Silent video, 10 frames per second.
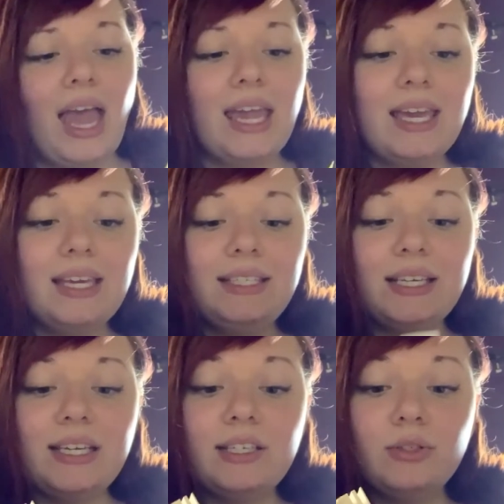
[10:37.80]
It
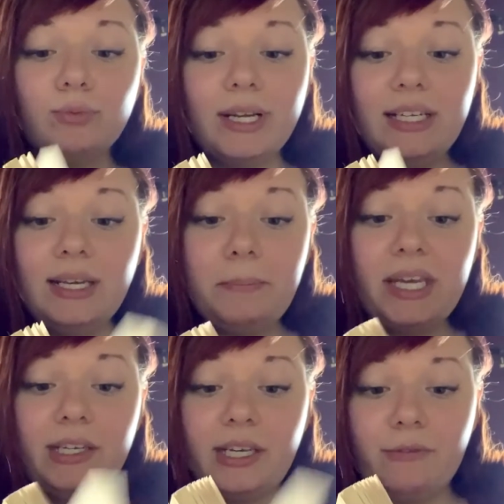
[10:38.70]
is written a
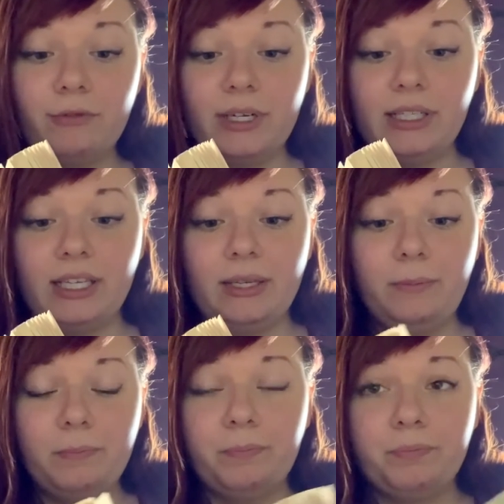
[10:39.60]
bit differently.
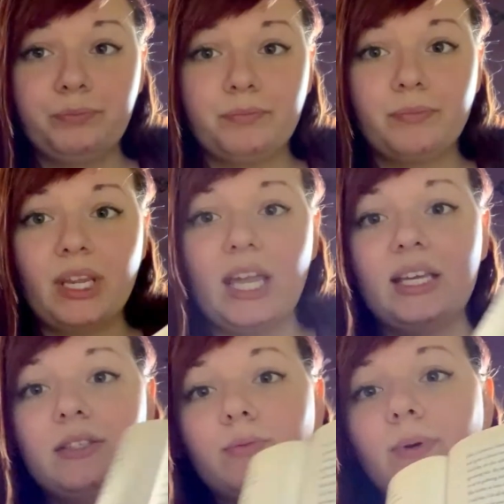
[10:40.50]

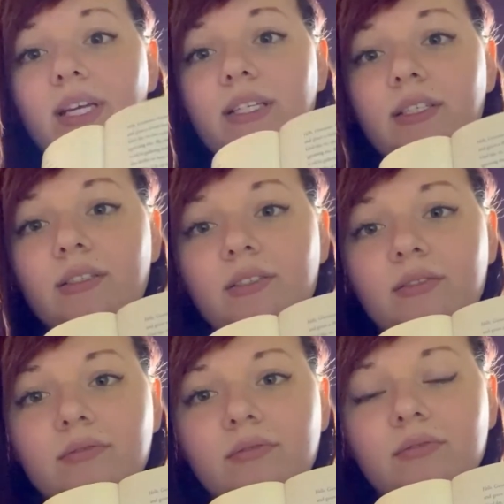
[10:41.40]
It's written
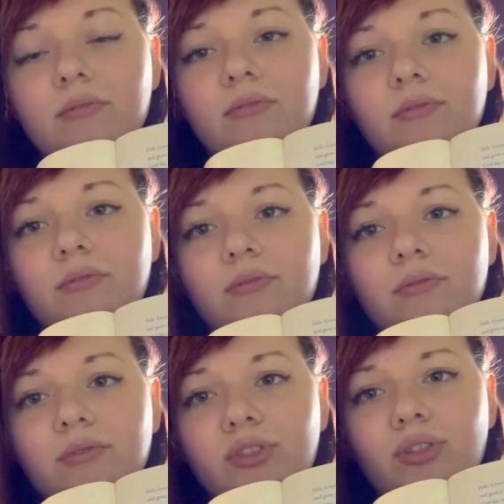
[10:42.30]

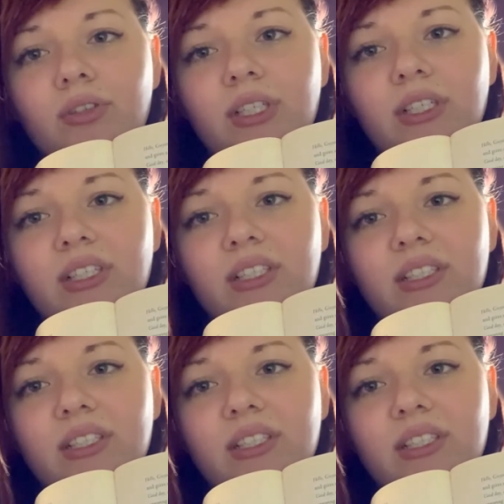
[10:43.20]
sort of